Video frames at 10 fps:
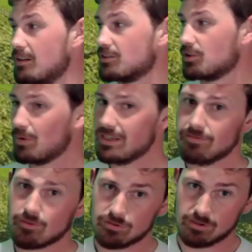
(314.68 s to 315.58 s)
So when
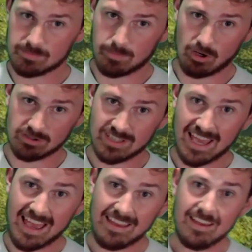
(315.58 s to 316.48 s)
you've got those brochs
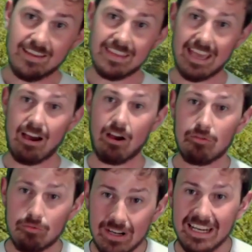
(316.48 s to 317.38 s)
there, they are a
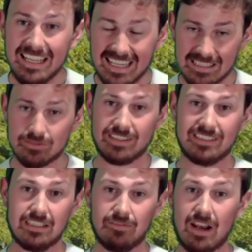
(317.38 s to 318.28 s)
really
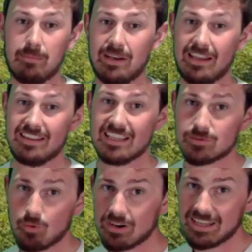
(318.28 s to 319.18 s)
interesting development. And
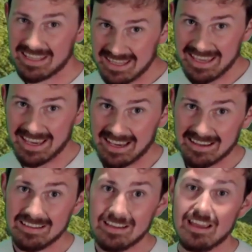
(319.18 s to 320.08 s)
this one
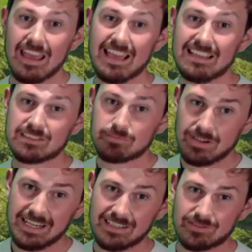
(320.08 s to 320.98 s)
here is
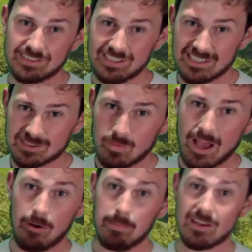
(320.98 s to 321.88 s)
really interesting as
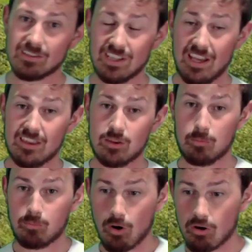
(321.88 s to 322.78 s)
well, because the
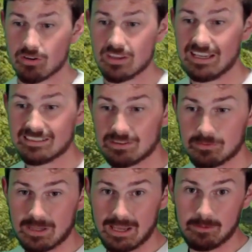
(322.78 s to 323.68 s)
rock that
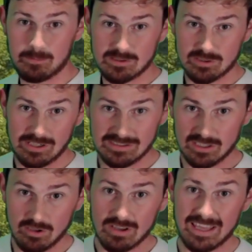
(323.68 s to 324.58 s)
they were trying to
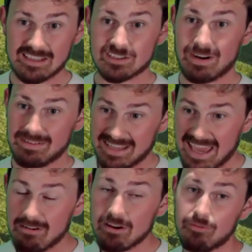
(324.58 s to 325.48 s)
look at the surrounding
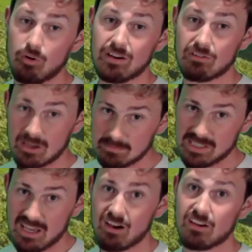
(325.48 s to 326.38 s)
area for, and I'll come to
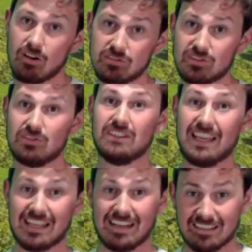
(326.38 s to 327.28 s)
the archaeological
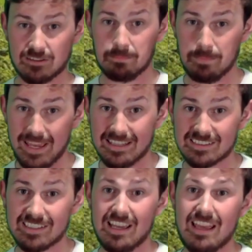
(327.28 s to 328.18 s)
dig in a little
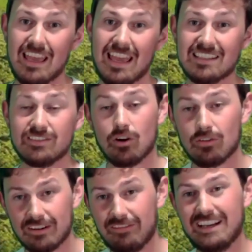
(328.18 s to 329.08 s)
bit, is
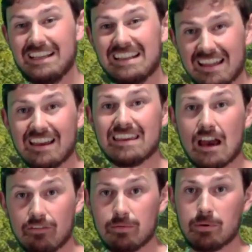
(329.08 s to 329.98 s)
not really like
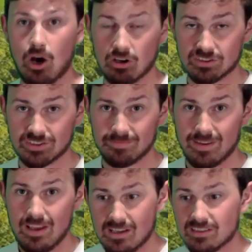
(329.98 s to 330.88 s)
other brochs.
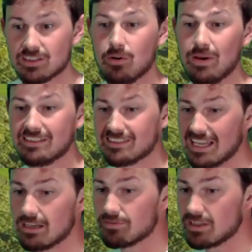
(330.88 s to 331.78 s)
So
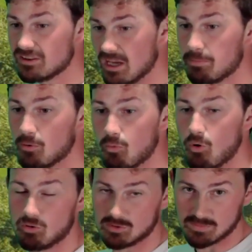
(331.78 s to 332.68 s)
instead of the double
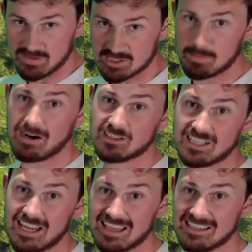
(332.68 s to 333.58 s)
walls with the spiral
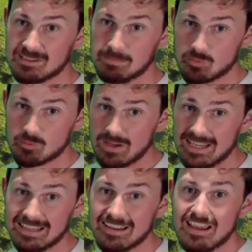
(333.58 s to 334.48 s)
staircase in
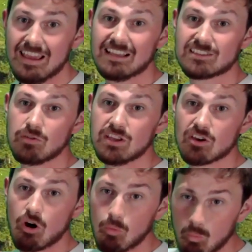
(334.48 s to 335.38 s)
between, it's only
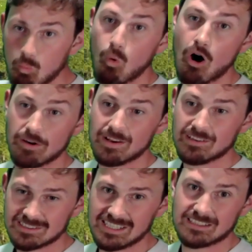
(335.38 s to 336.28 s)
got one
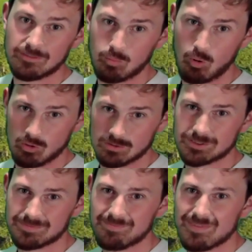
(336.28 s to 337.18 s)
set of
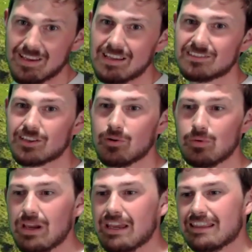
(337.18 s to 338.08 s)
walls.
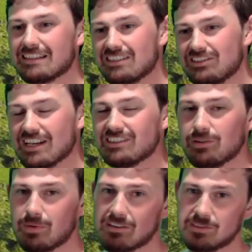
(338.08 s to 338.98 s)
So the
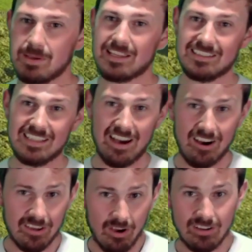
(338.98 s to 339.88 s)
suggestion when I was speaking to the
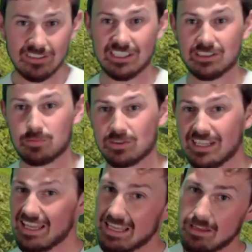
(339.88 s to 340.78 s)
archaeologist was
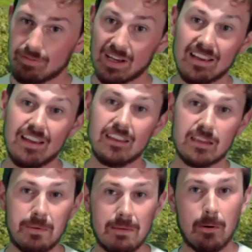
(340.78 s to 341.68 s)
that either
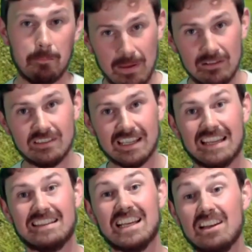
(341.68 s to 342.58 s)
the people building
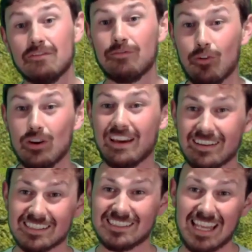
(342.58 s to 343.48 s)
it didn't fully
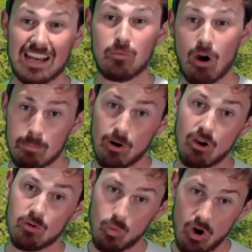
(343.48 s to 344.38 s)
understand what a
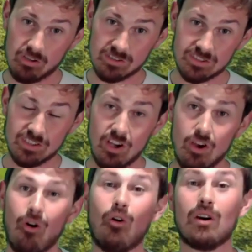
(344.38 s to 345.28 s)
broch was,
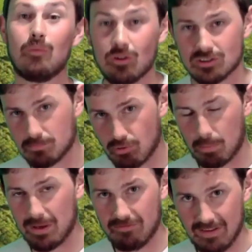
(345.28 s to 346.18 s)
or it wasn't
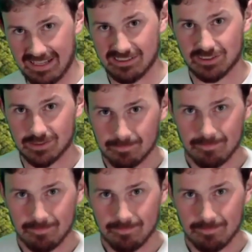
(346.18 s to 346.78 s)
properly finished.